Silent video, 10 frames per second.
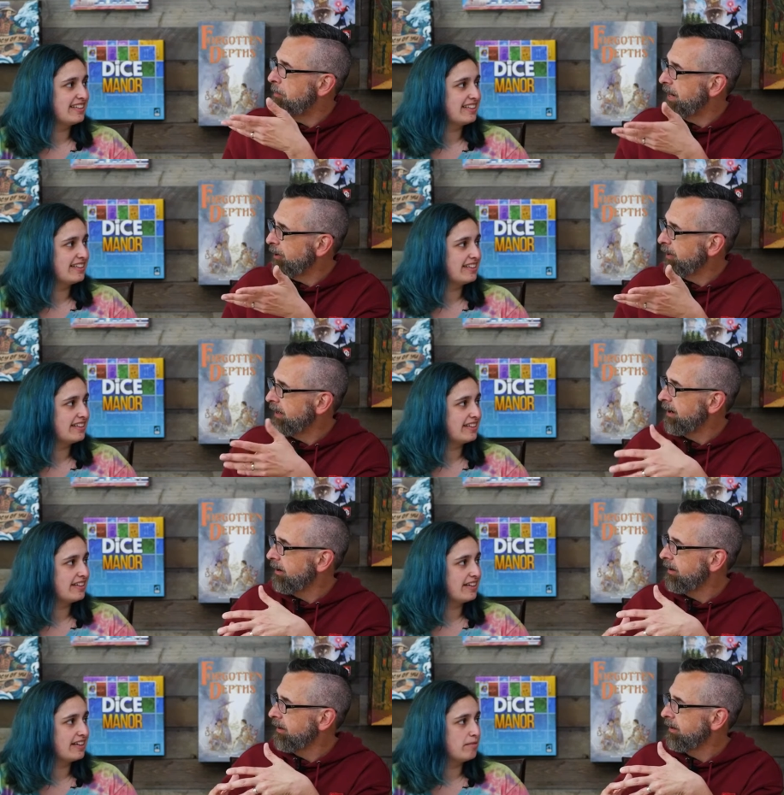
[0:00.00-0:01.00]
Speaker 1: bearing
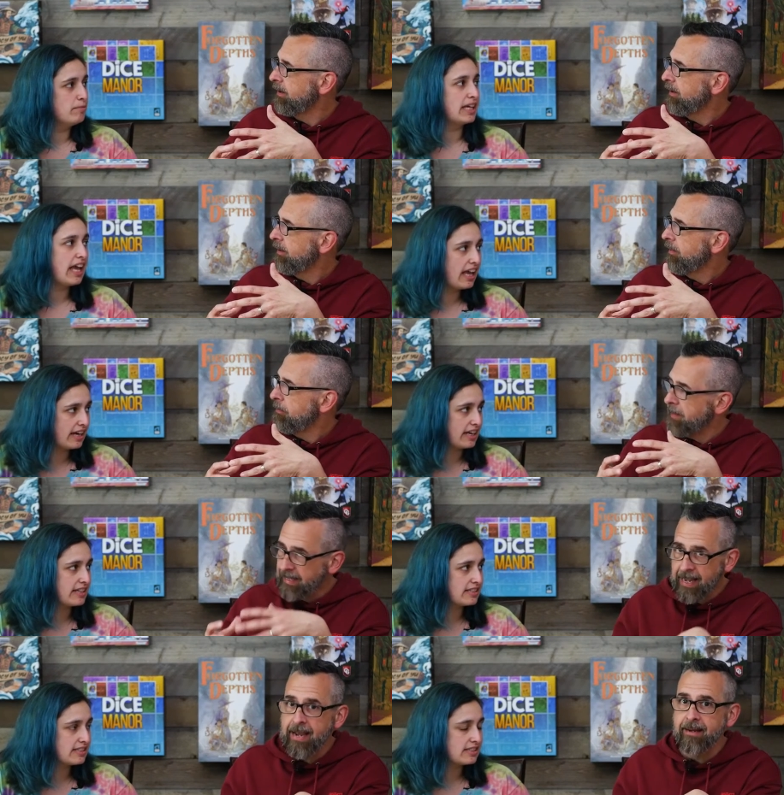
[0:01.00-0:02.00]
on mechanics,
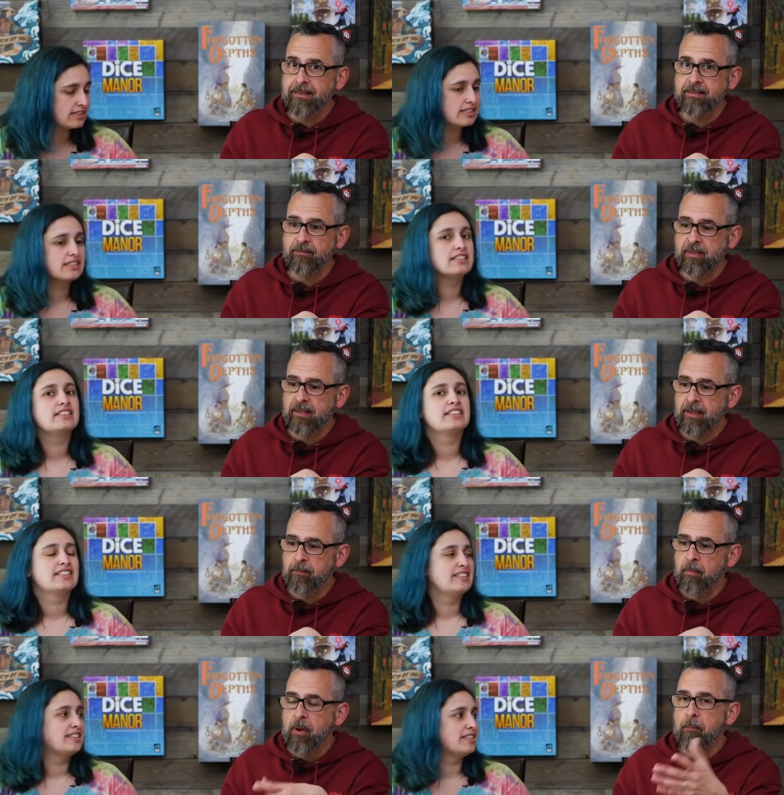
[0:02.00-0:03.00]
mechanics of the
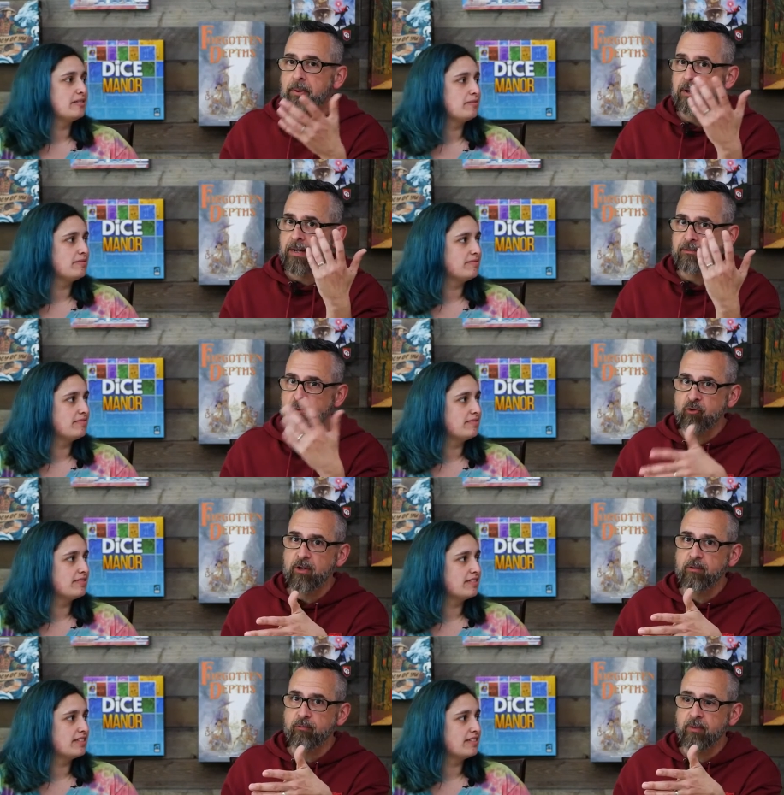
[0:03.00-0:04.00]
game, but it adds a
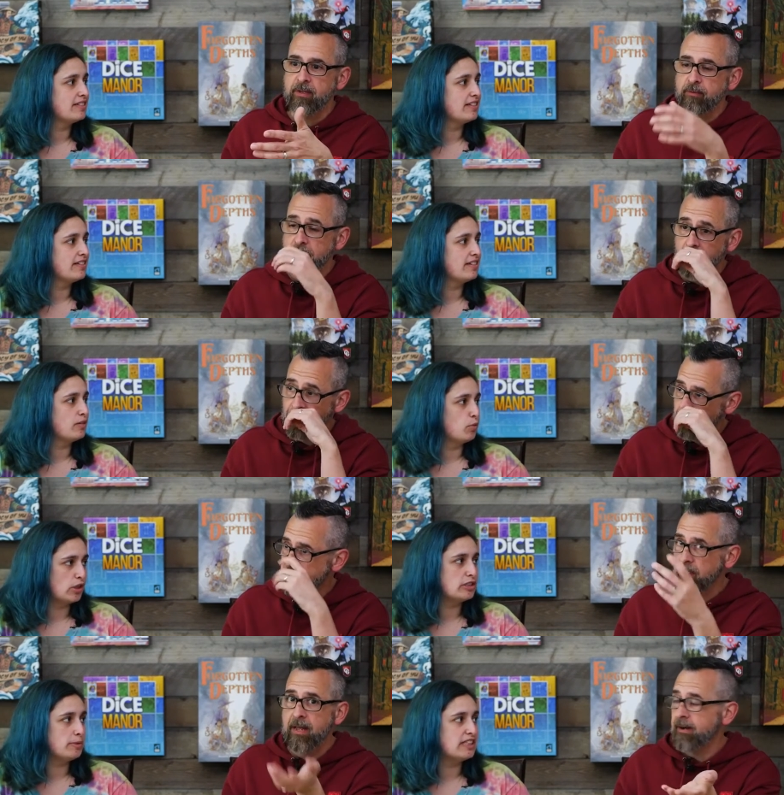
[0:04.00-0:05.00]
ton of flavor. And there's
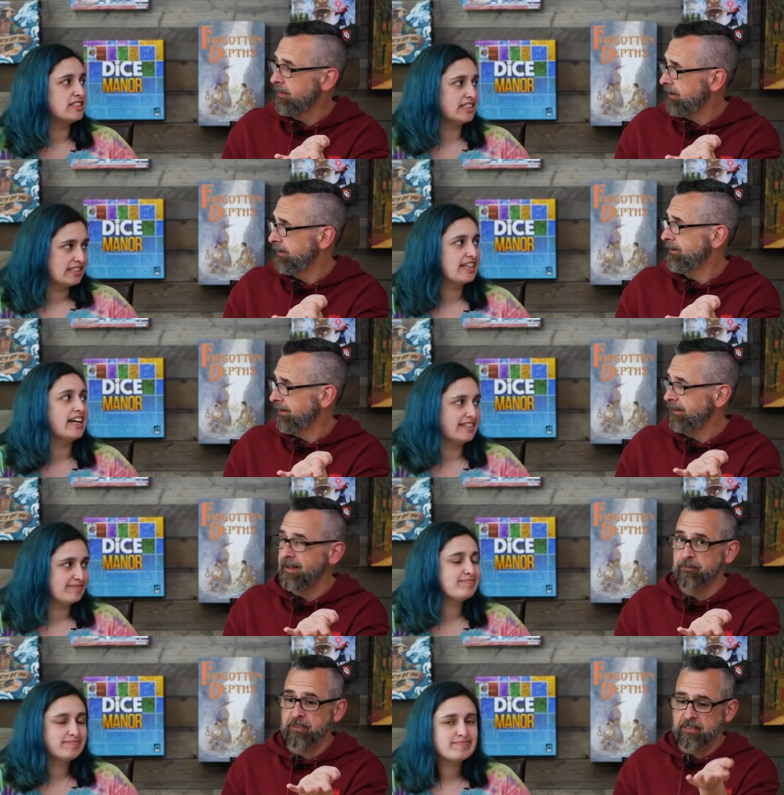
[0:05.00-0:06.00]
World a lot building, of that yeah. in
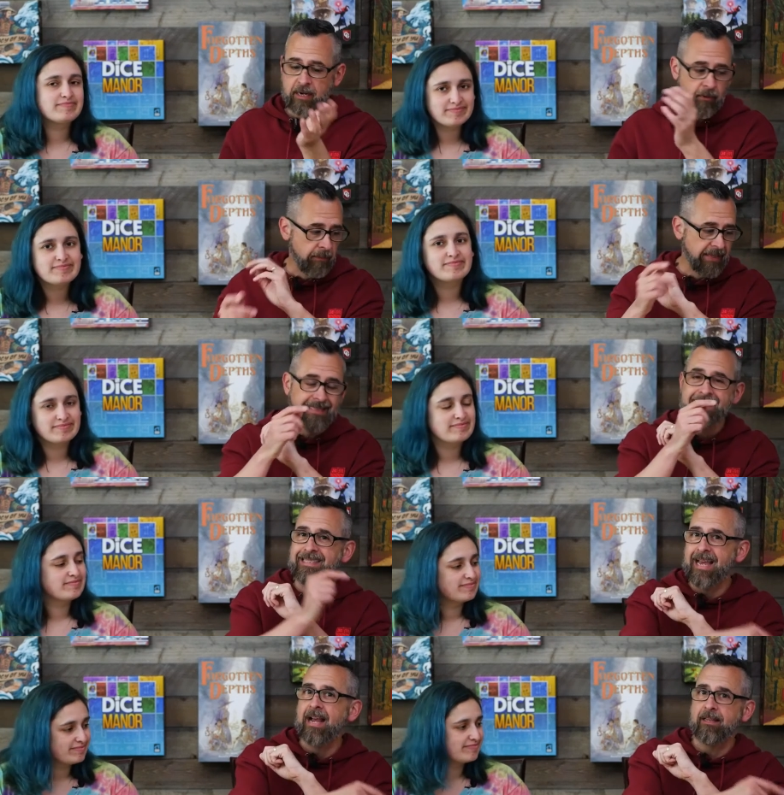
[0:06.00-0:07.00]
games like Skyrim. That's
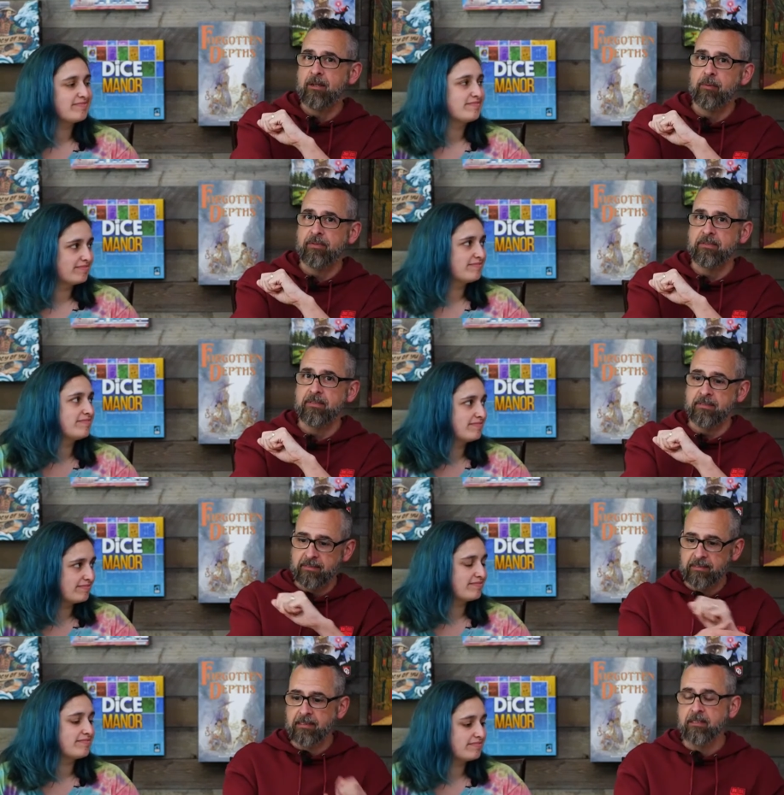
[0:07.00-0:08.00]
exactly what this is.
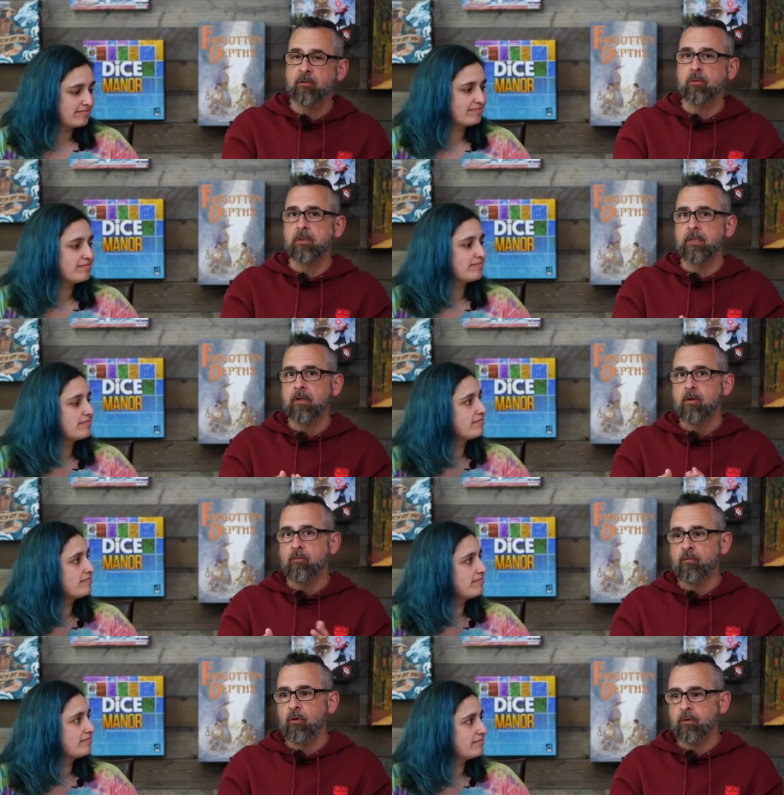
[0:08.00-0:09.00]
It's literally
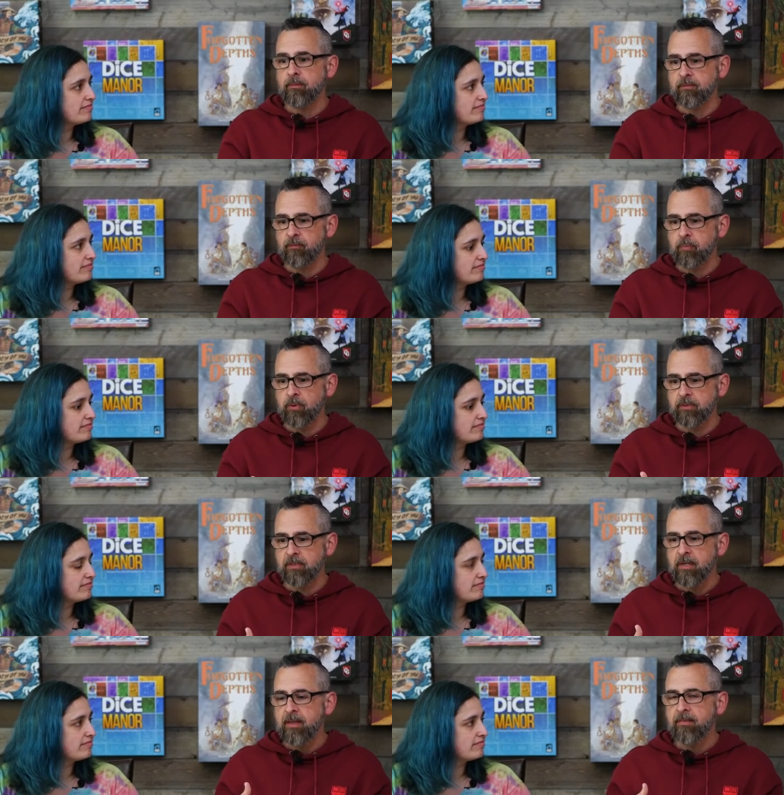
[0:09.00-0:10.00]
volumes of books
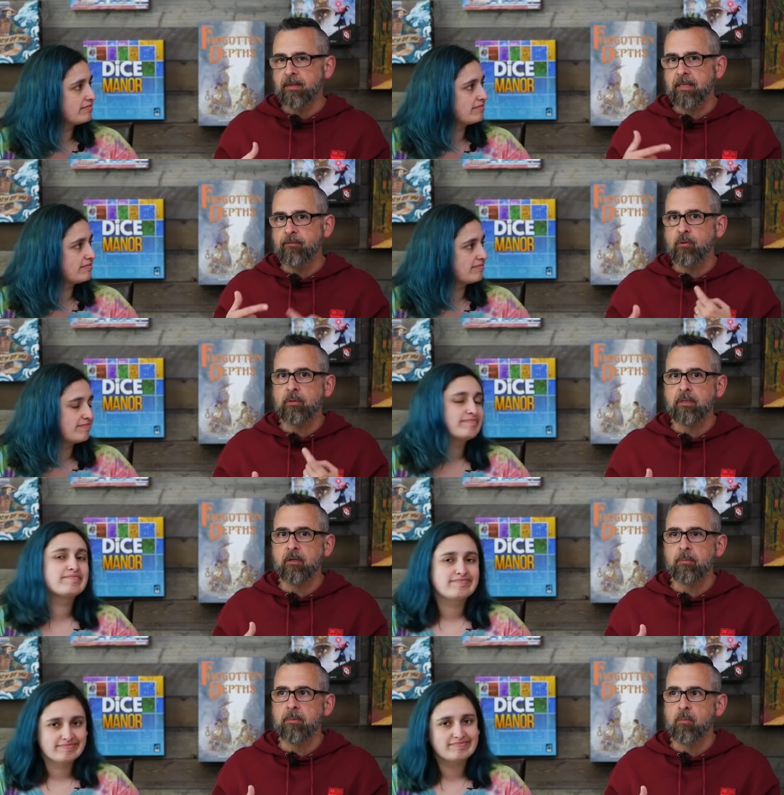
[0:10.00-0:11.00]
that give you a little
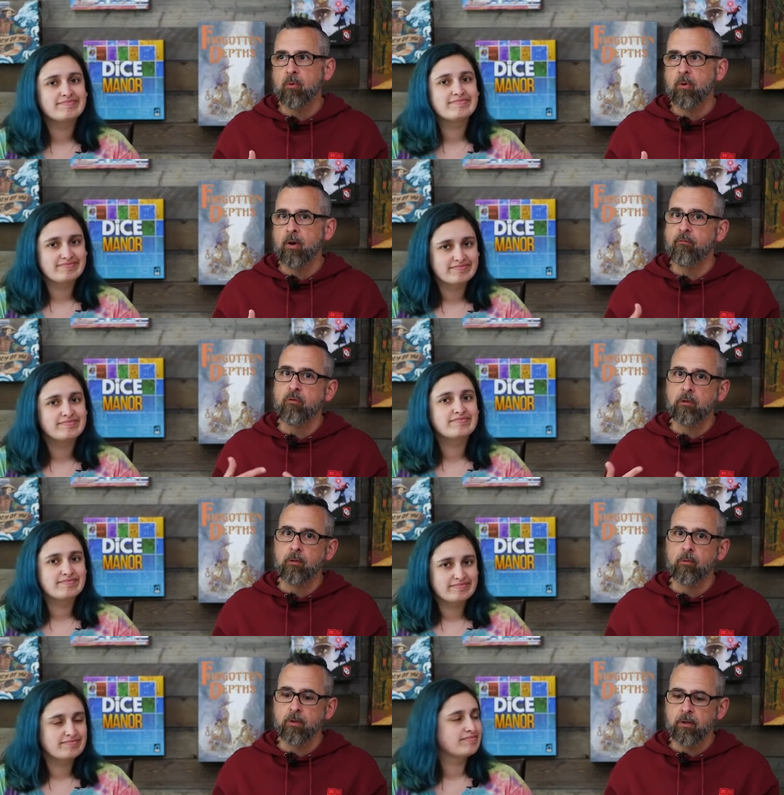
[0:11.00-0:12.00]
bit more of the
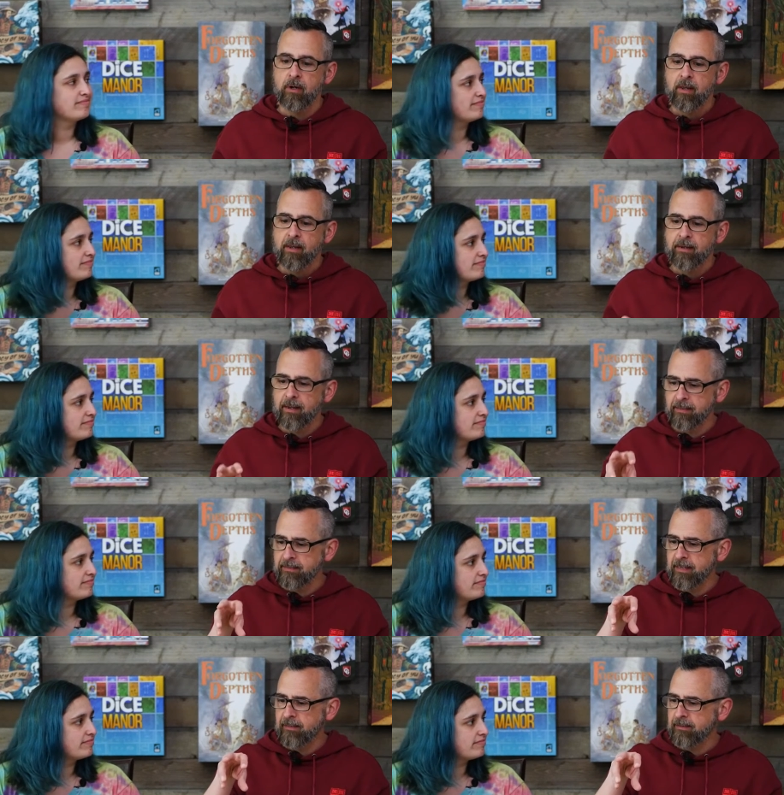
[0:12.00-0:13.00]
lore, not
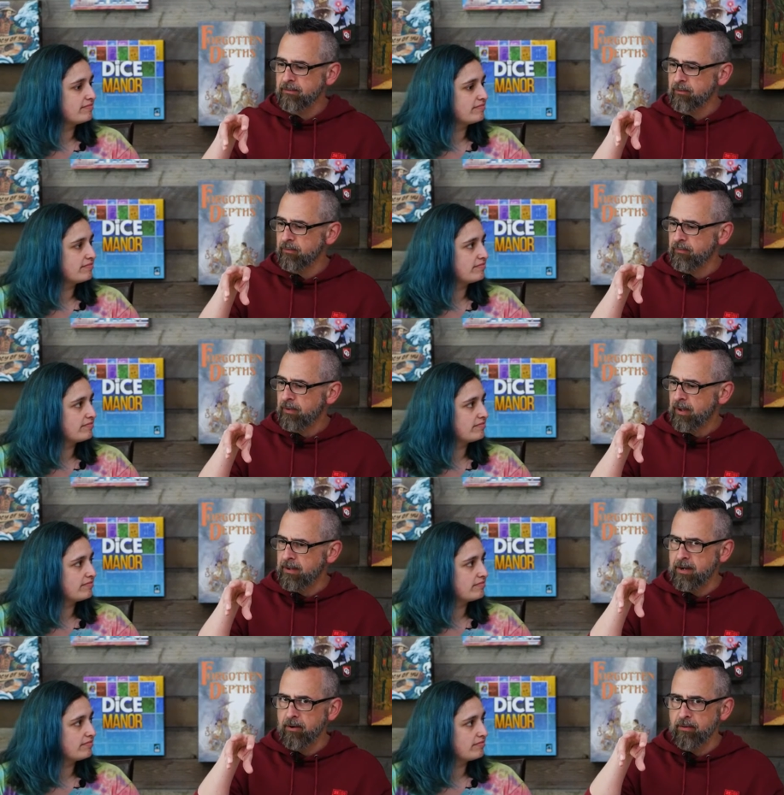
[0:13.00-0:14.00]
exactly sort of a
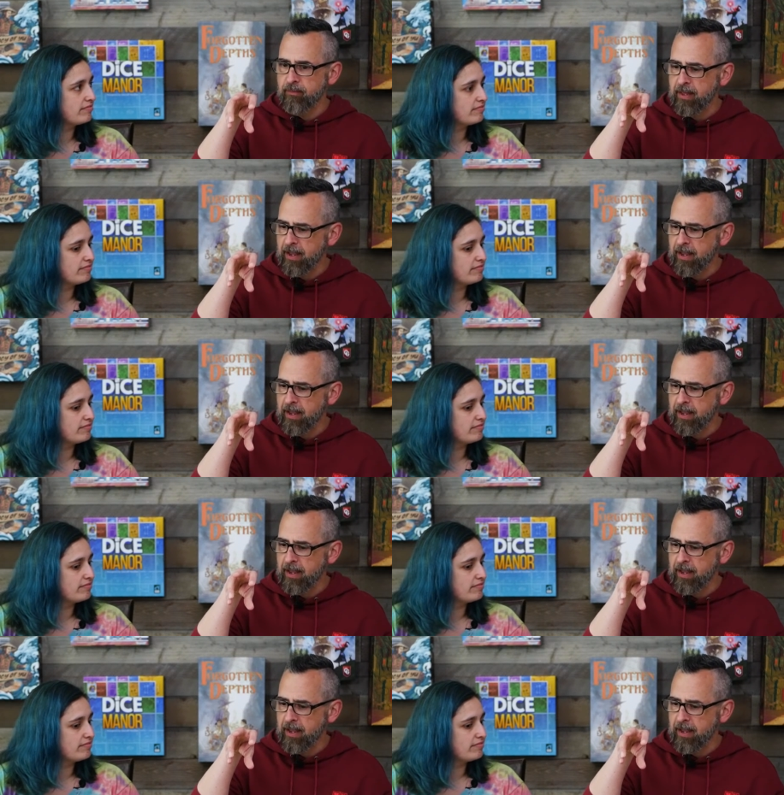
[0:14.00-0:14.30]
narrative that